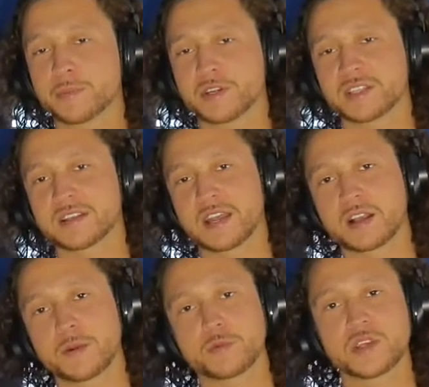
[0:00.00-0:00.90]
I predicted that a
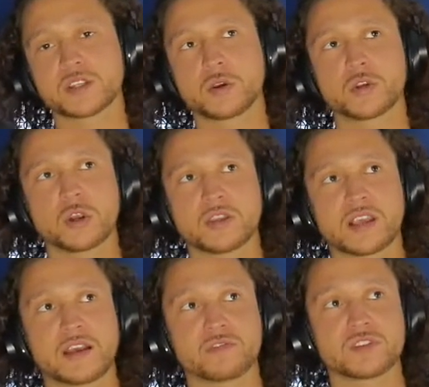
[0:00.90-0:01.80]
couple weeks ago during the
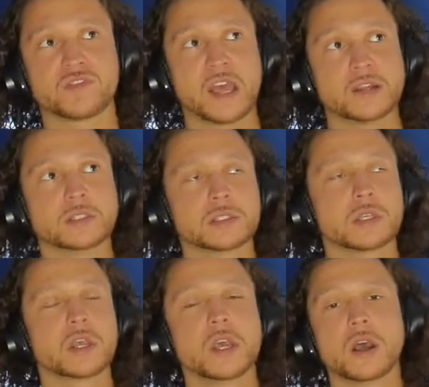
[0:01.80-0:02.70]
conference finals.
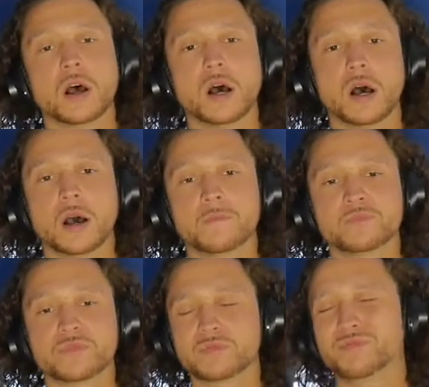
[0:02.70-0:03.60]

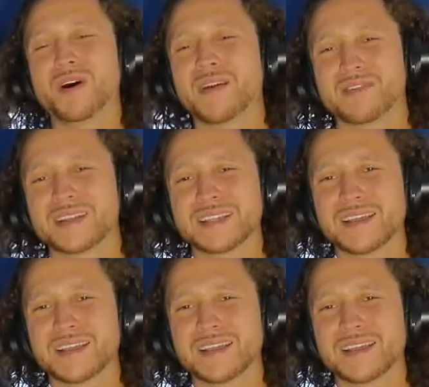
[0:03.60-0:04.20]
Whatever, that's not